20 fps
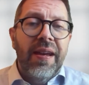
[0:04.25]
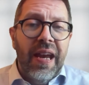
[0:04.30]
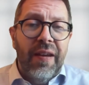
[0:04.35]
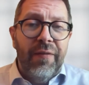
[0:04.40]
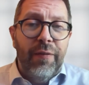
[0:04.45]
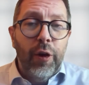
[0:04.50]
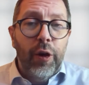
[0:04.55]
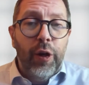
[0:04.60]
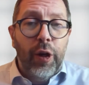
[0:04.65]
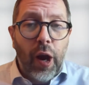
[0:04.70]

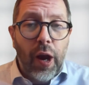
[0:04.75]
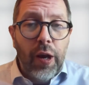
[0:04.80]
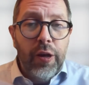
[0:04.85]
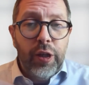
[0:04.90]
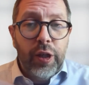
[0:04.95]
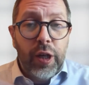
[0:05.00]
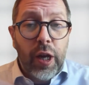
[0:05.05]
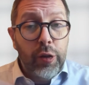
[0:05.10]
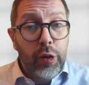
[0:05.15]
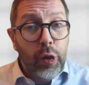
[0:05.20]
if you're going
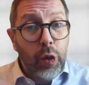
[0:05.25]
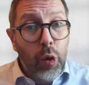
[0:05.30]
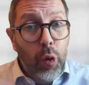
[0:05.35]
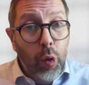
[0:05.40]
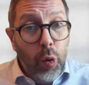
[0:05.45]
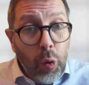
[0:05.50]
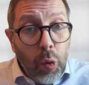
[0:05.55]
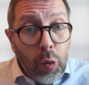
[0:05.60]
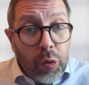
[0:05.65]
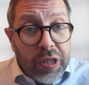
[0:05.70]
to go to
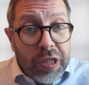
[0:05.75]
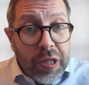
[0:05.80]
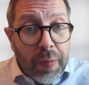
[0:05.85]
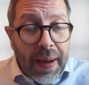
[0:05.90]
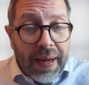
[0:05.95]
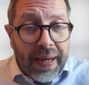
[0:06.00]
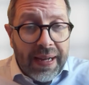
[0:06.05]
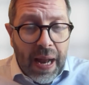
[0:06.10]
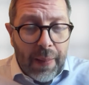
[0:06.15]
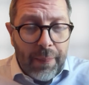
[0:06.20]
court to
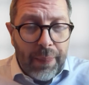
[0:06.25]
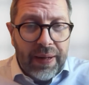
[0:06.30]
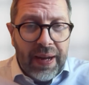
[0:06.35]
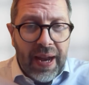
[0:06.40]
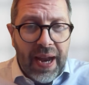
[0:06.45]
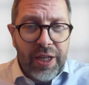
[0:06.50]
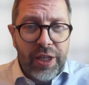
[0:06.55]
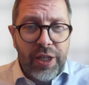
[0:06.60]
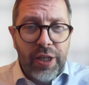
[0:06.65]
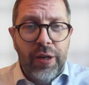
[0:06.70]
make an
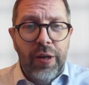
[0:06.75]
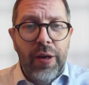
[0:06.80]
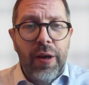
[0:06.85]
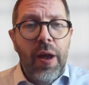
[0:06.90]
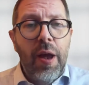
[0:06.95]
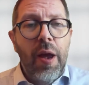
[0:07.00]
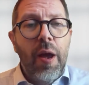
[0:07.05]
application,